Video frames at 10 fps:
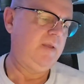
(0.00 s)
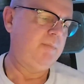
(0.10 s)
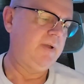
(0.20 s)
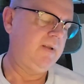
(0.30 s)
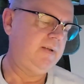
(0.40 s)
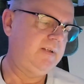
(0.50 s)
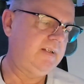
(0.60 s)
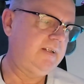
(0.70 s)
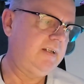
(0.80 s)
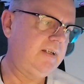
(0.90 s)
but
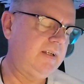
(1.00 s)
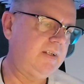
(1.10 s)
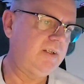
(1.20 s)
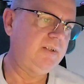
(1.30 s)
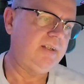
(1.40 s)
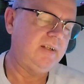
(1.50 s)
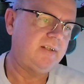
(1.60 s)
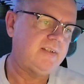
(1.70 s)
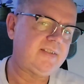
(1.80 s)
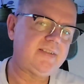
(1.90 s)

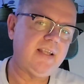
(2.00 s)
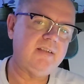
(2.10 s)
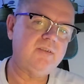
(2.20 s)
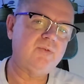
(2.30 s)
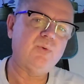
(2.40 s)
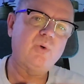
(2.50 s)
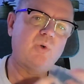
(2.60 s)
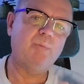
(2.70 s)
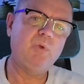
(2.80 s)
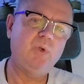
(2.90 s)
the sense for
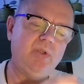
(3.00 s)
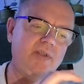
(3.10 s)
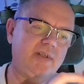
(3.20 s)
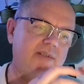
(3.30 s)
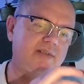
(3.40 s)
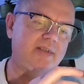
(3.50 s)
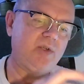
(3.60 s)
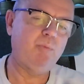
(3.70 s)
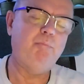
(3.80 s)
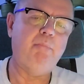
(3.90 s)
community is
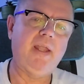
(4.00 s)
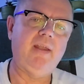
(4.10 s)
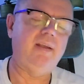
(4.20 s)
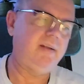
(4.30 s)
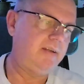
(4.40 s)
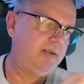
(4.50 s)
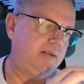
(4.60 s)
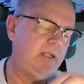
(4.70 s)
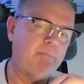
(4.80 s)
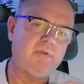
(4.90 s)
still baked
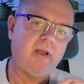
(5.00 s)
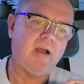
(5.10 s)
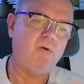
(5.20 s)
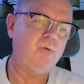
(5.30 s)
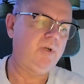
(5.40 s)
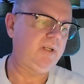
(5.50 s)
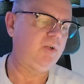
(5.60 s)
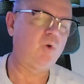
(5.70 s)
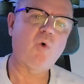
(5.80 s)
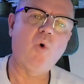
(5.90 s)
deep down in
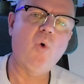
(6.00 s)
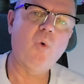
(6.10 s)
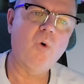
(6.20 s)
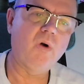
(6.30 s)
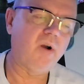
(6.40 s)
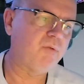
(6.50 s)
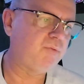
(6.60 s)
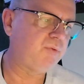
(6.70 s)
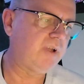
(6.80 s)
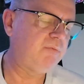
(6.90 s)
the core
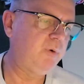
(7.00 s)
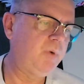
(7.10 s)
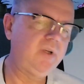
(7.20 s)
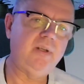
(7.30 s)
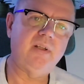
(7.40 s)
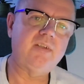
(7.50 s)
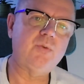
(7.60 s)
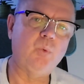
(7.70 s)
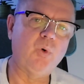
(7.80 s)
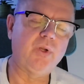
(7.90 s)
of everybody
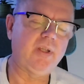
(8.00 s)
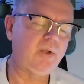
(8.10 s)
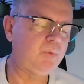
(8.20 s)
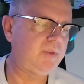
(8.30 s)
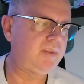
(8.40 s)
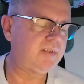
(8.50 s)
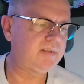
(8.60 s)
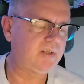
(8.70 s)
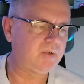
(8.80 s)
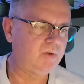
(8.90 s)
that's working with this
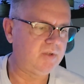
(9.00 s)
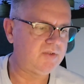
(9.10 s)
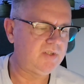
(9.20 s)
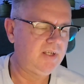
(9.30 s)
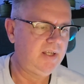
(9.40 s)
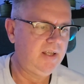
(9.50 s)
technology.